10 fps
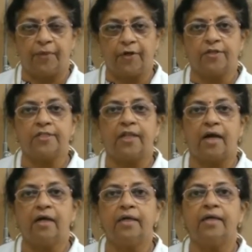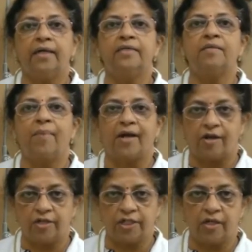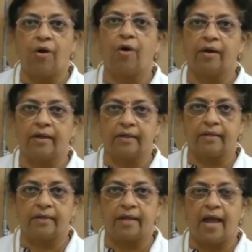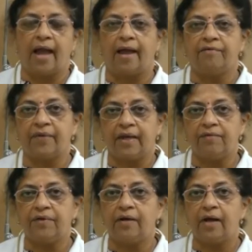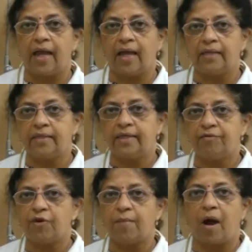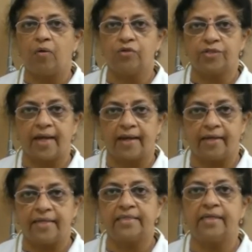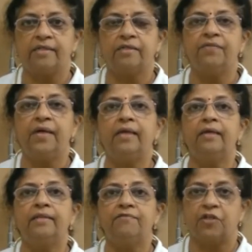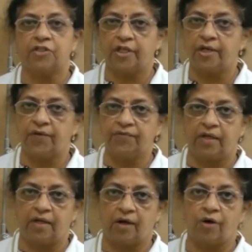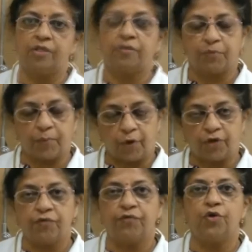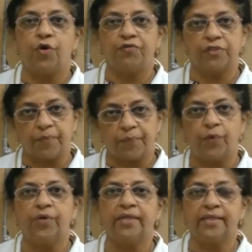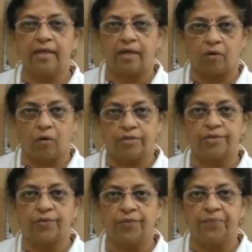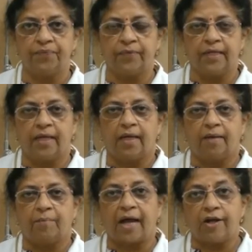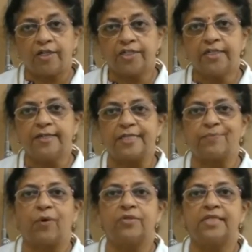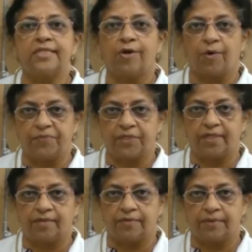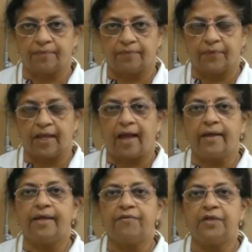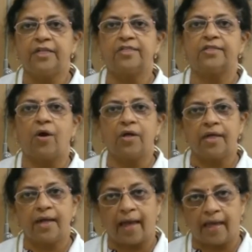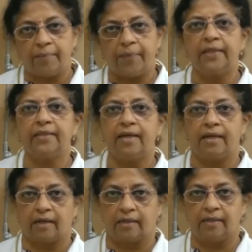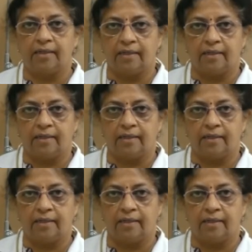because lung is a biological organ. And whenever anything from outside is intervening the functioning of the lung from the point of view of supporting the lung also, biological responses are observed. And if it is not helping the lung